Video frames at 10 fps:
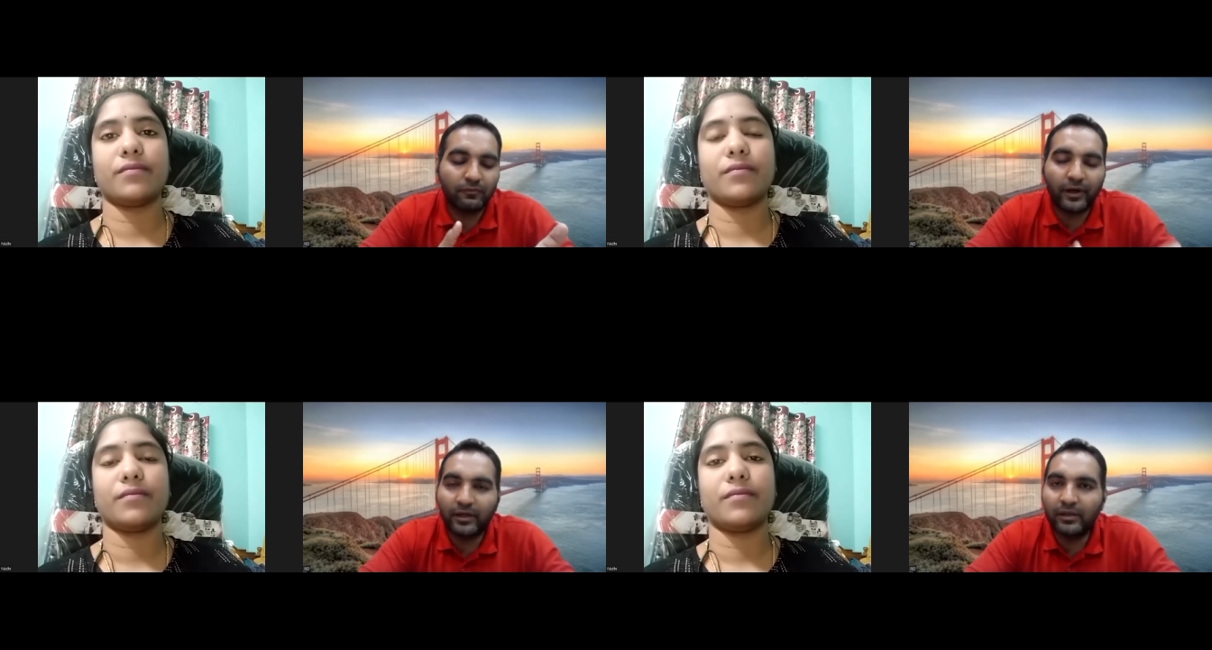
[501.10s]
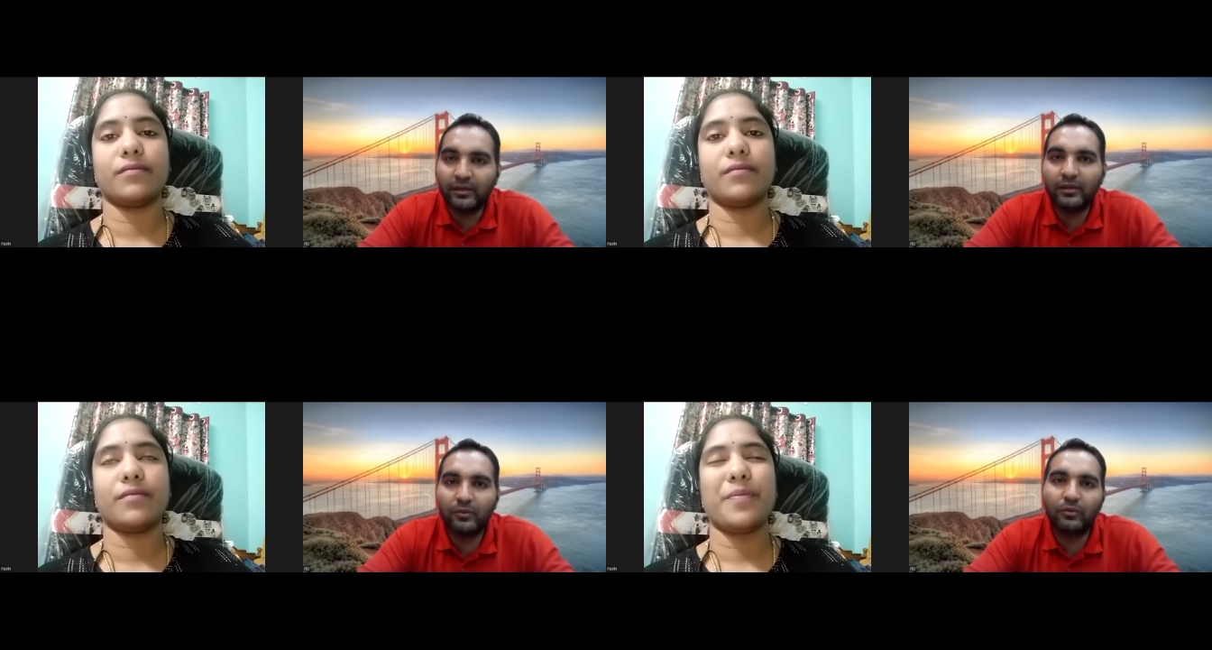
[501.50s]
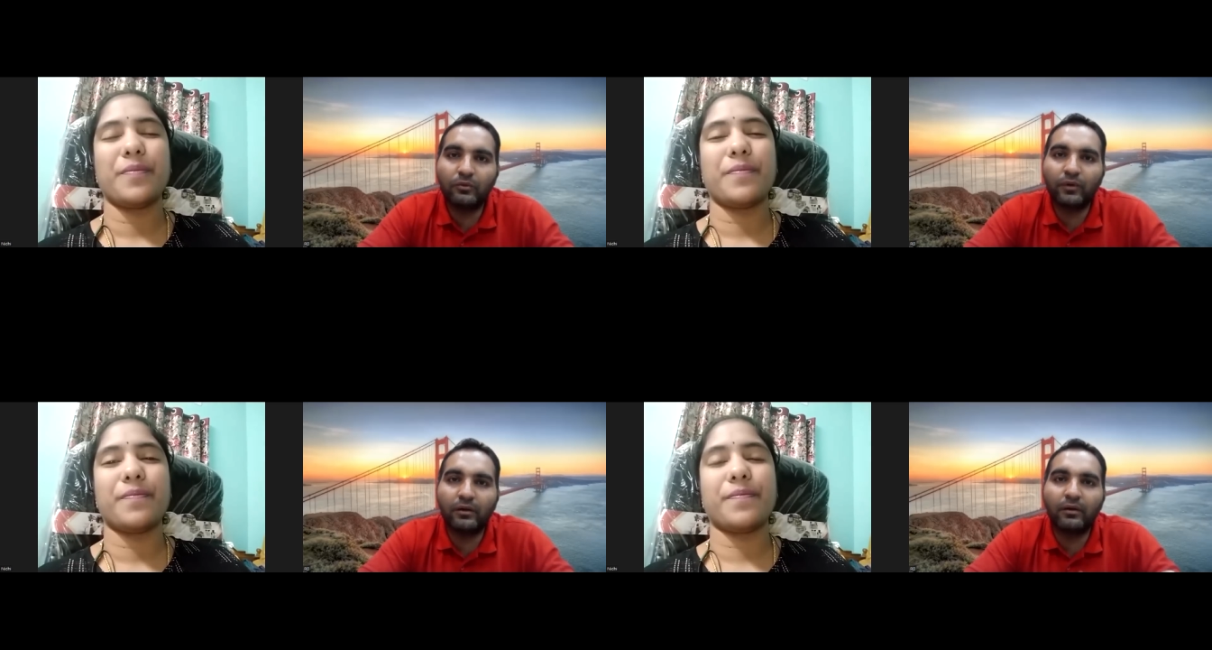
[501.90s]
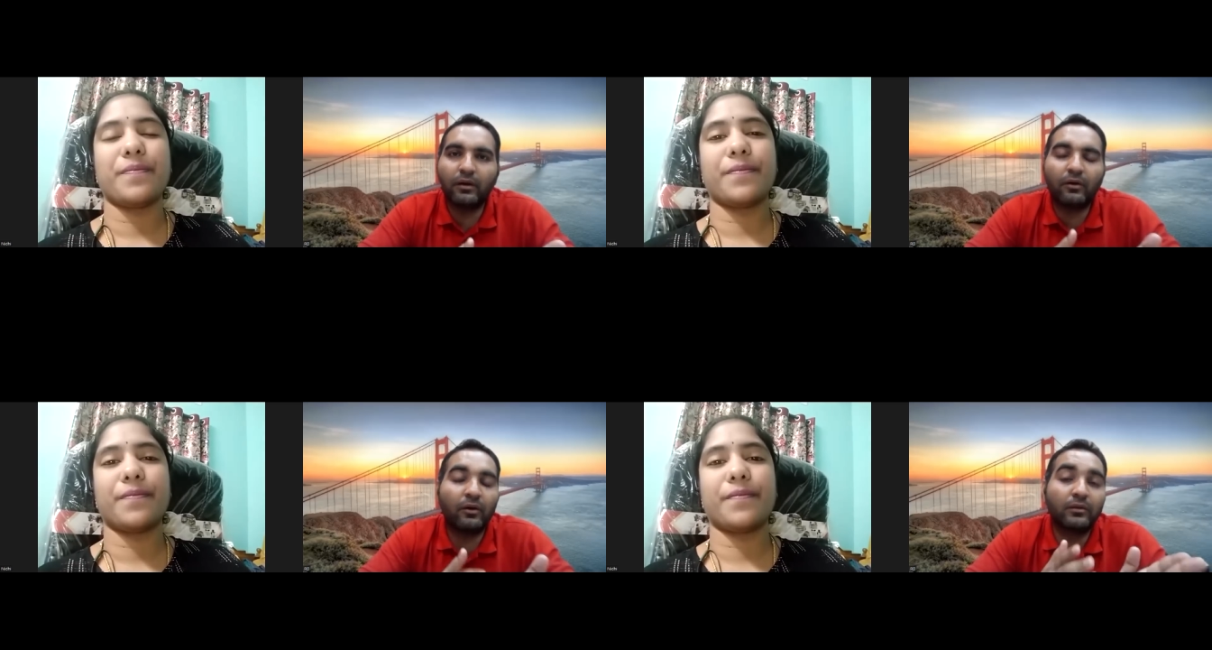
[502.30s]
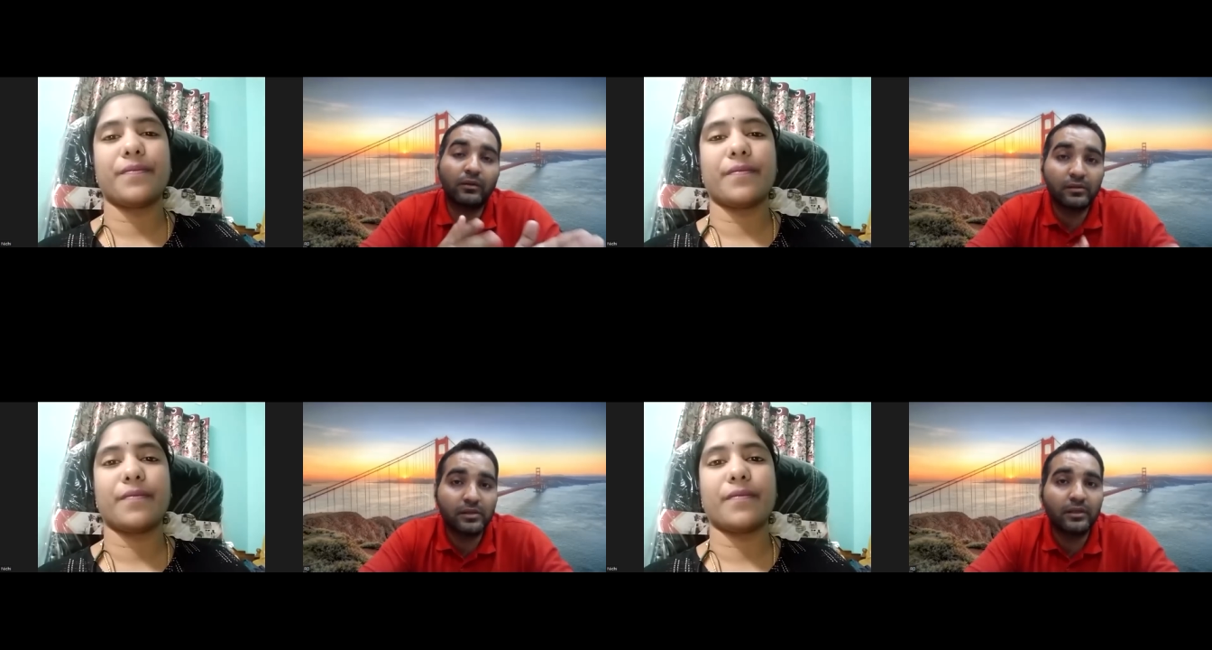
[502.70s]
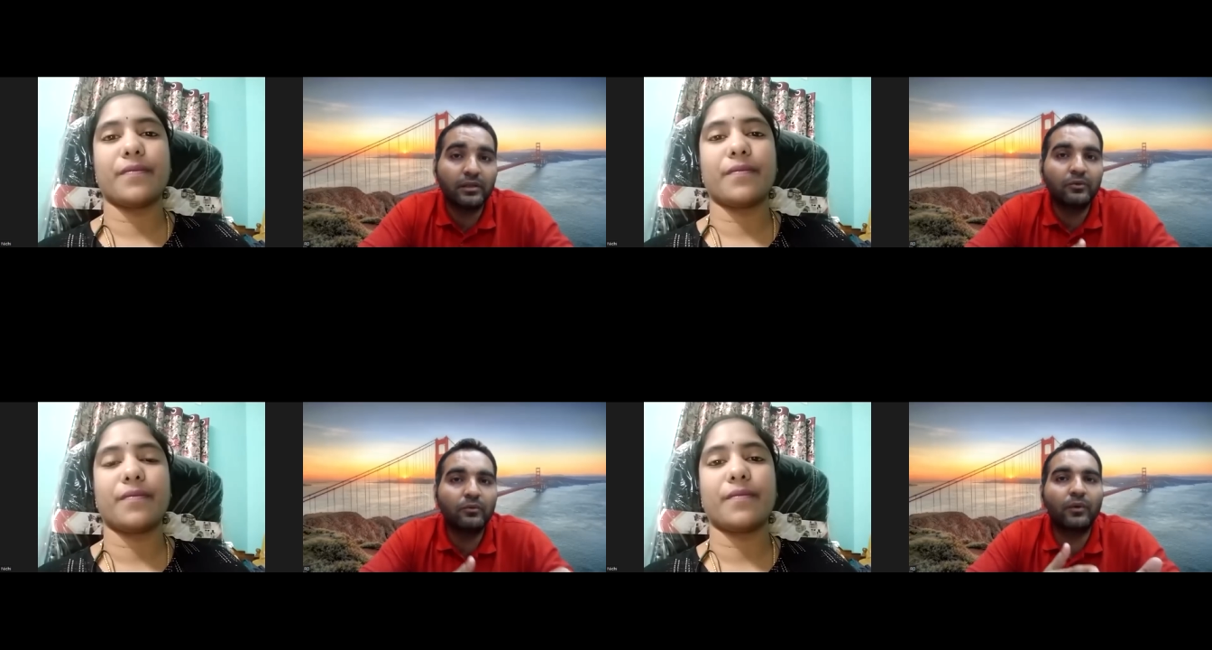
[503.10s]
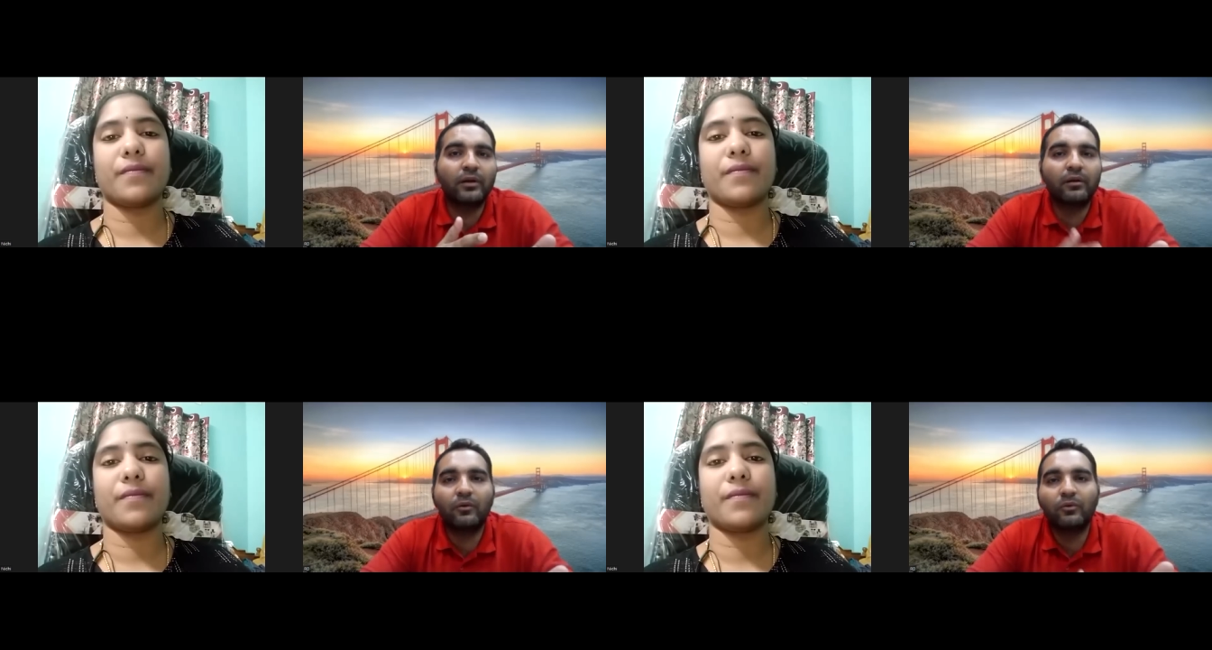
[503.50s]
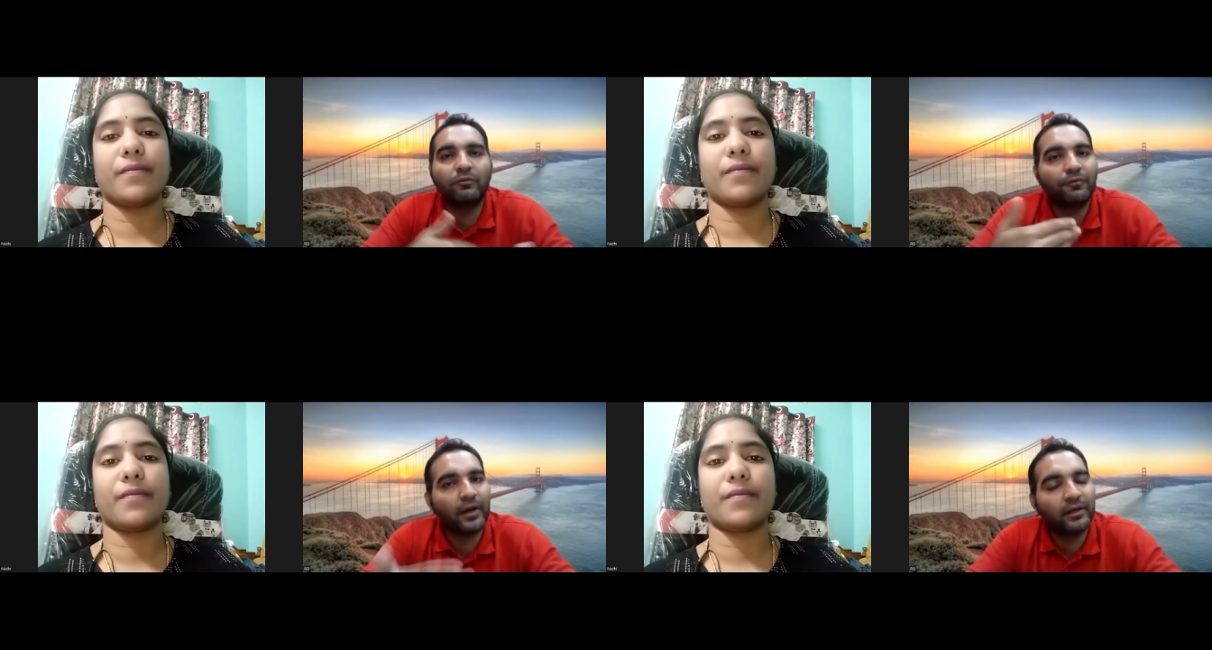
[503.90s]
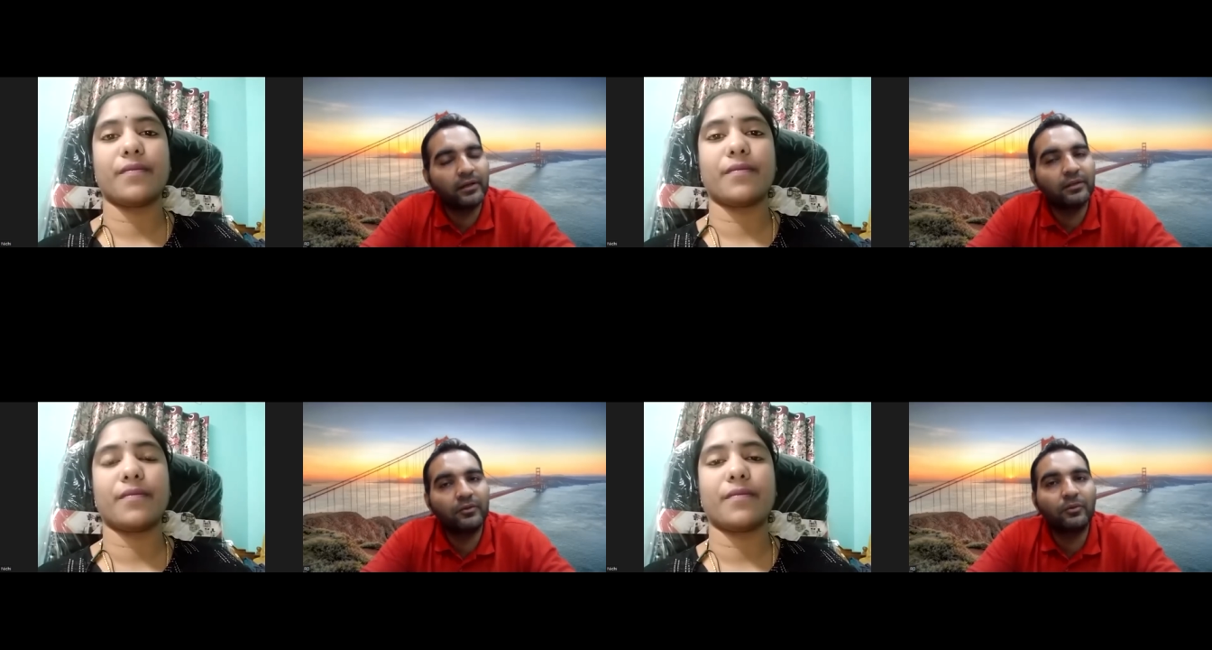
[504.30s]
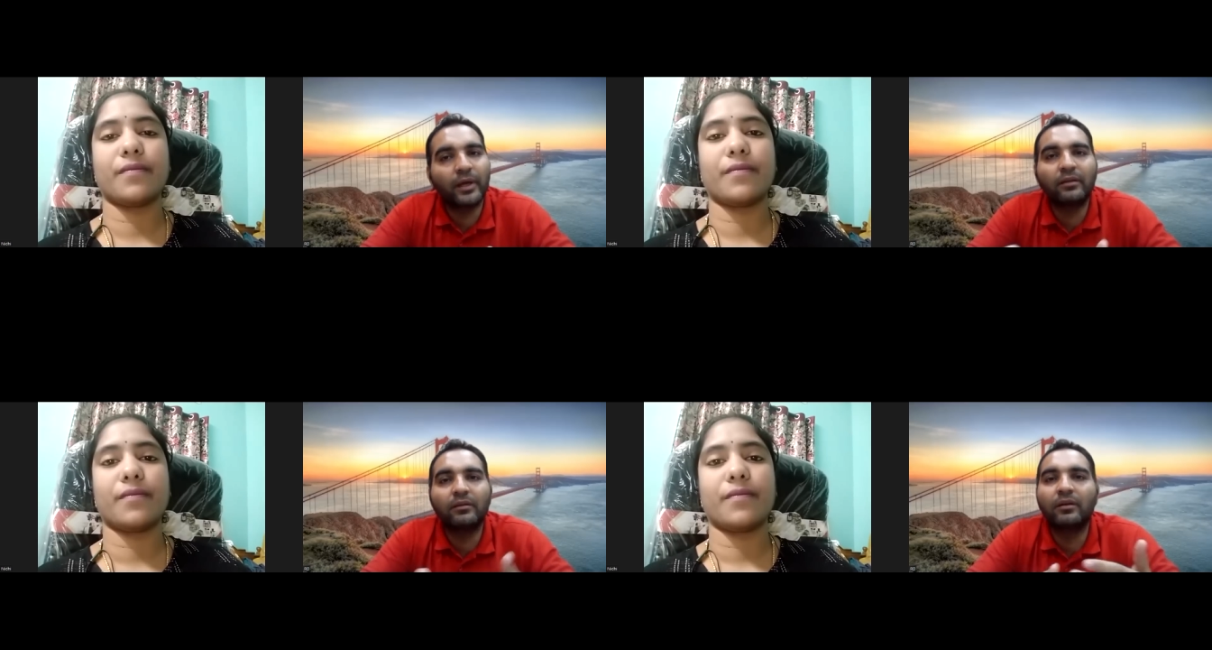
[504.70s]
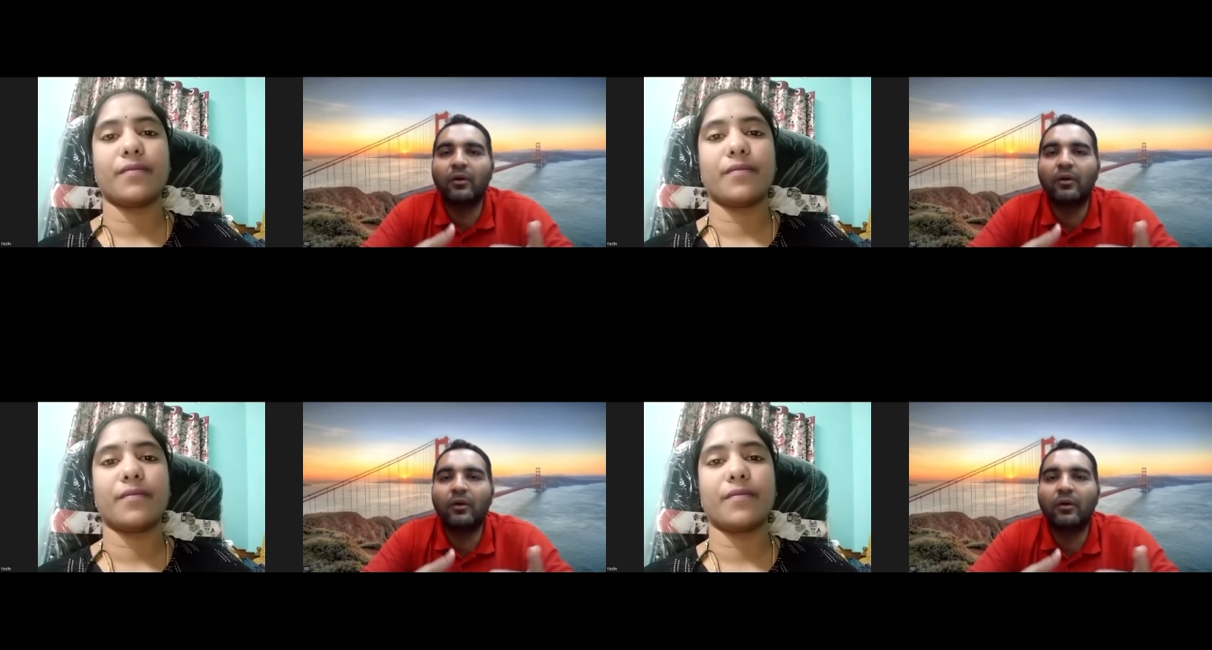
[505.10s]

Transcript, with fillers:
Speaker 1: Friday, they took one, on Thursday, they took one round, on Friday, they took another